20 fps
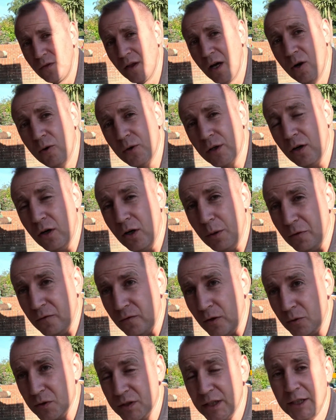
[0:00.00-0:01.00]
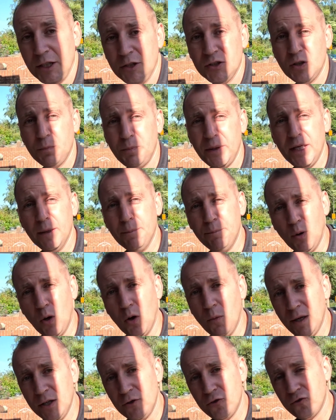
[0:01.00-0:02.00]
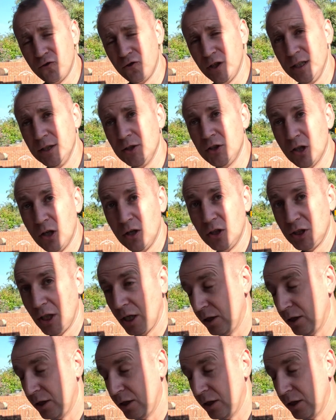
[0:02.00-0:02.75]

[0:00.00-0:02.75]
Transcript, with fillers: the older Hypervolts, it used to be a bottom entry charger